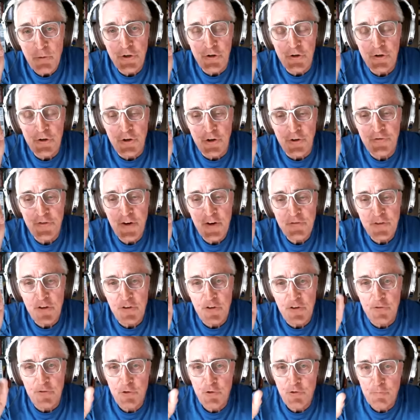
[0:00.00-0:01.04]
you're in your 50s
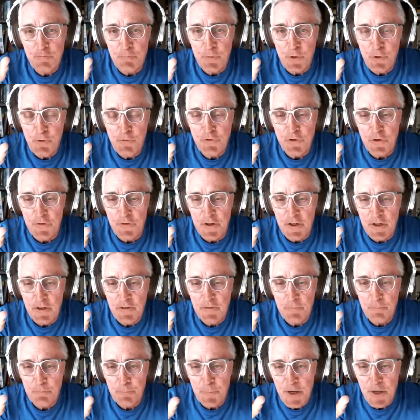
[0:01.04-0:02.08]
is you move to
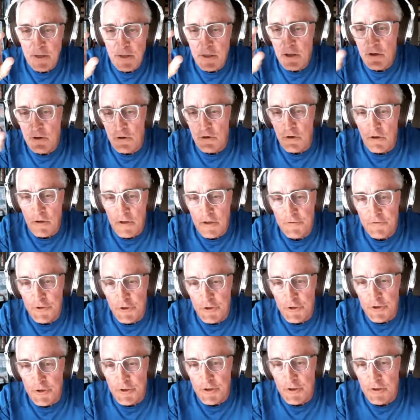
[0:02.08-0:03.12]
the pinnacle of
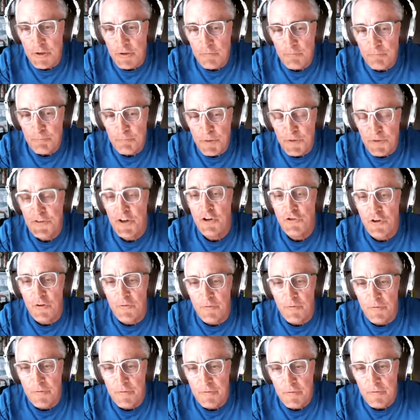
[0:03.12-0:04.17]
your profession.
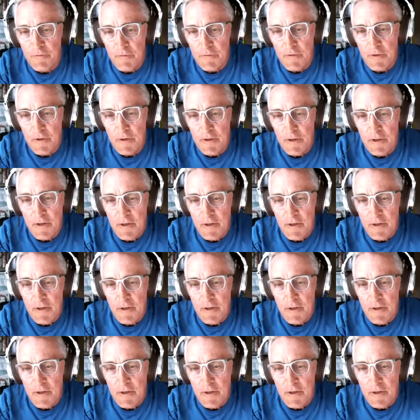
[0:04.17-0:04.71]
Mm